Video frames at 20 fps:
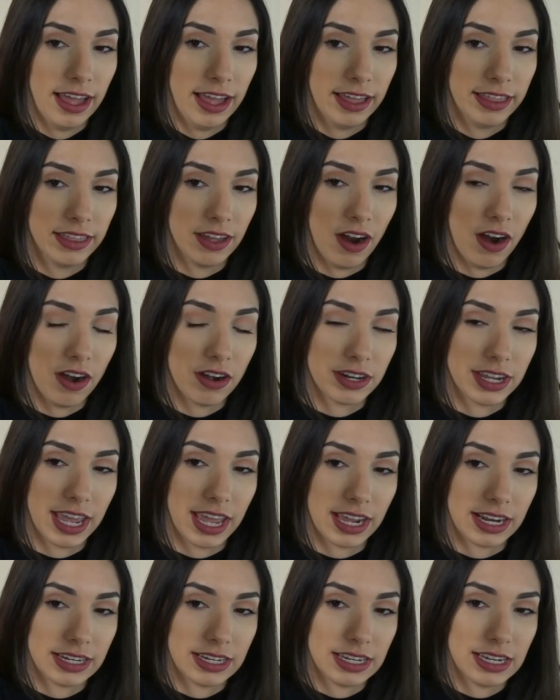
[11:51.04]
the Hard
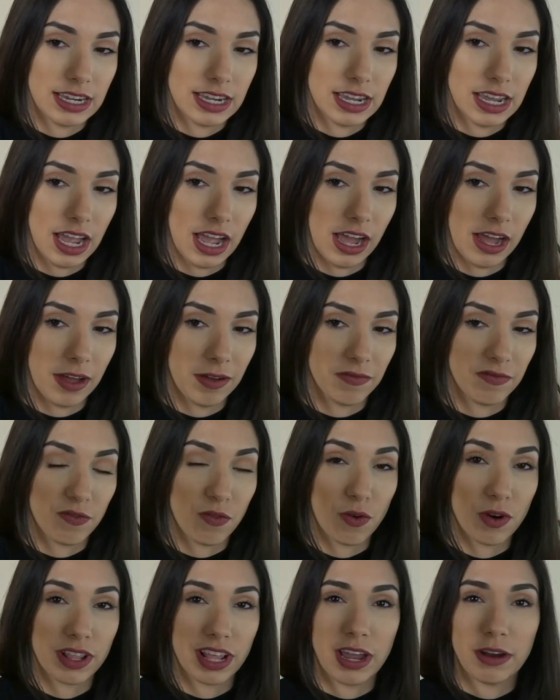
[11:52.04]
Candy
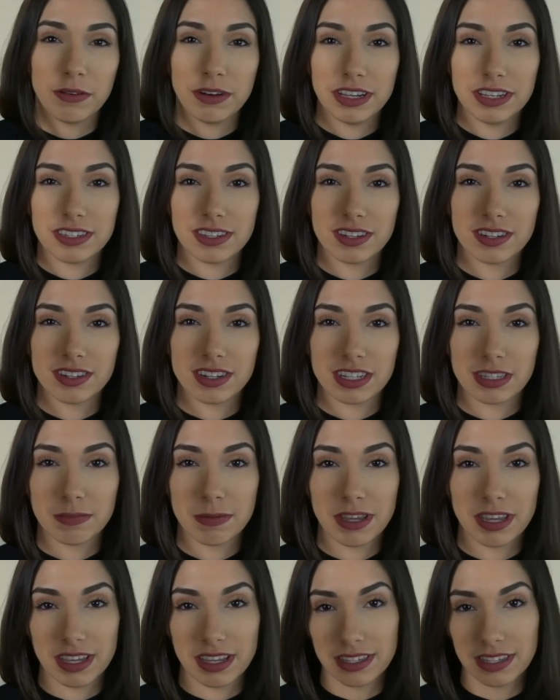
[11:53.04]
for that reason, just
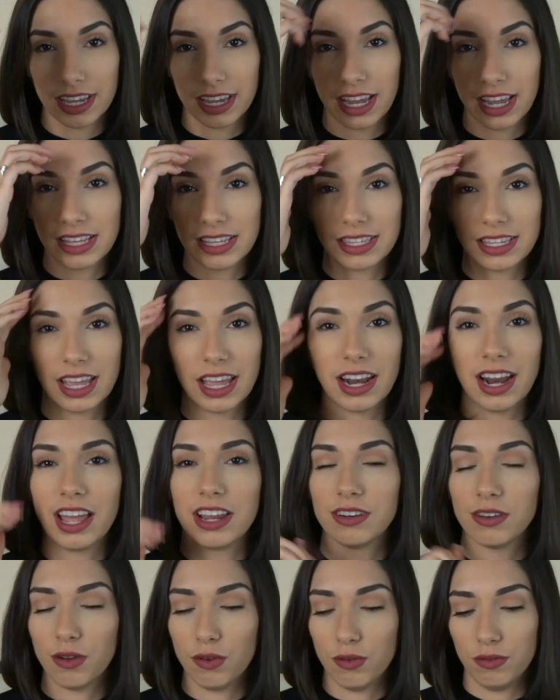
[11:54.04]
because, like I said,
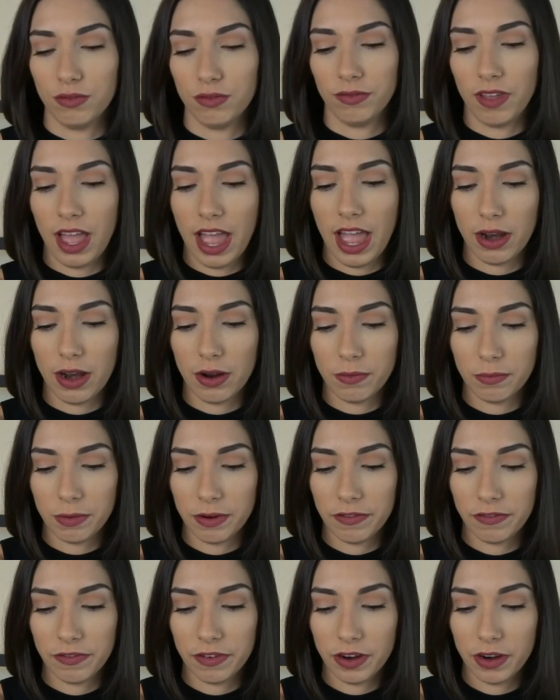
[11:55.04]
I don't
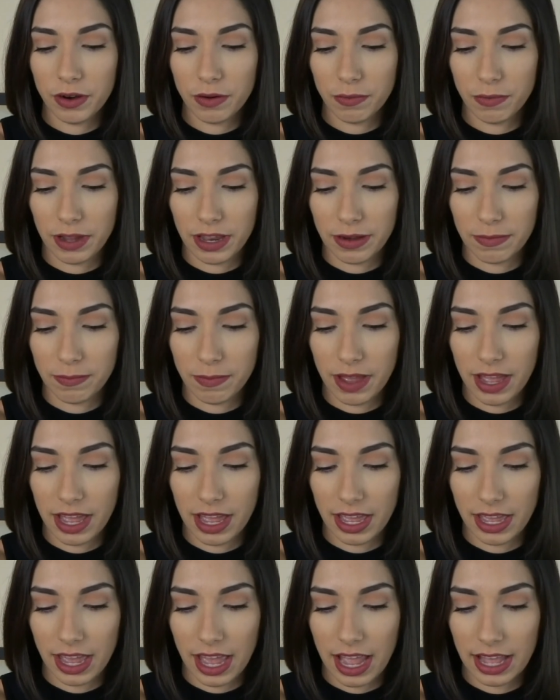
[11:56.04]
prefer when
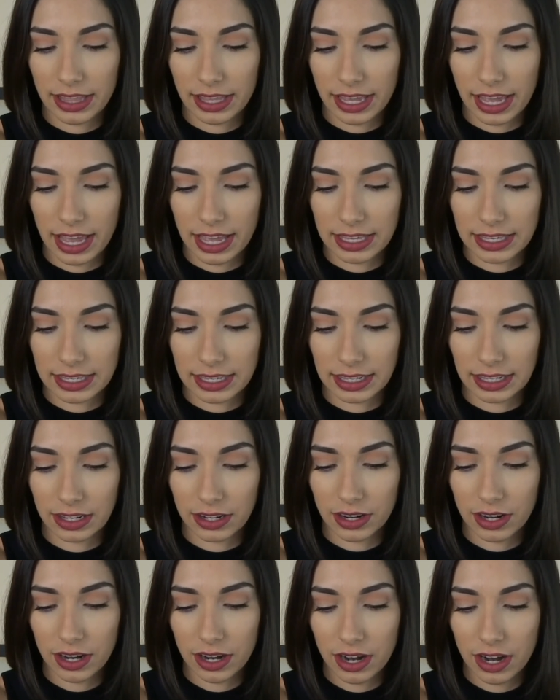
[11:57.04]
my highlight has
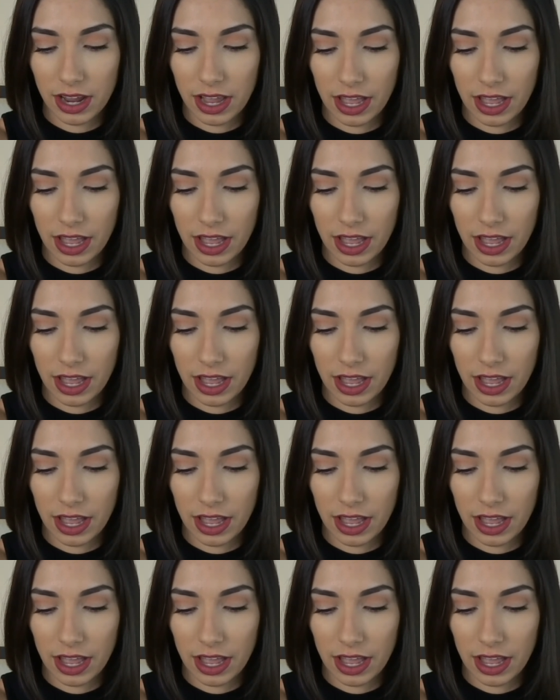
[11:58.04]
glitter,